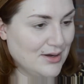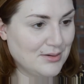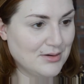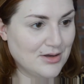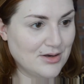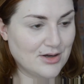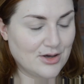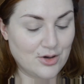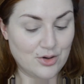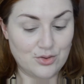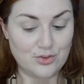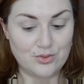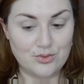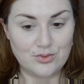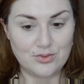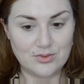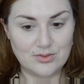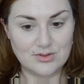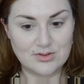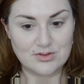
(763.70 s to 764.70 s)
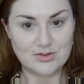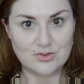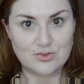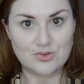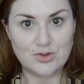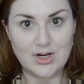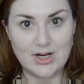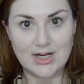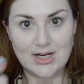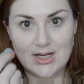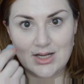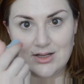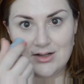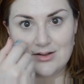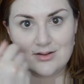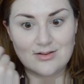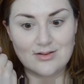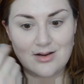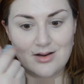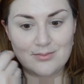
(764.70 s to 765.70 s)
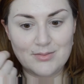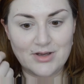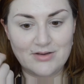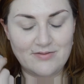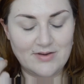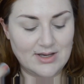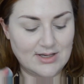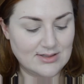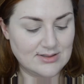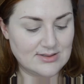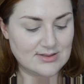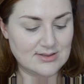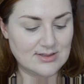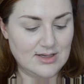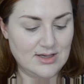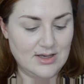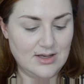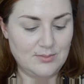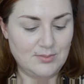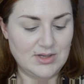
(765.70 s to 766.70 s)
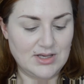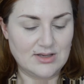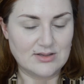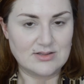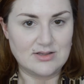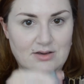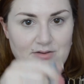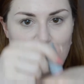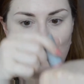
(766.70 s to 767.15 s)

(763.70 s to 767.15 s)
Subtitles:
going to go straight in on my face because I've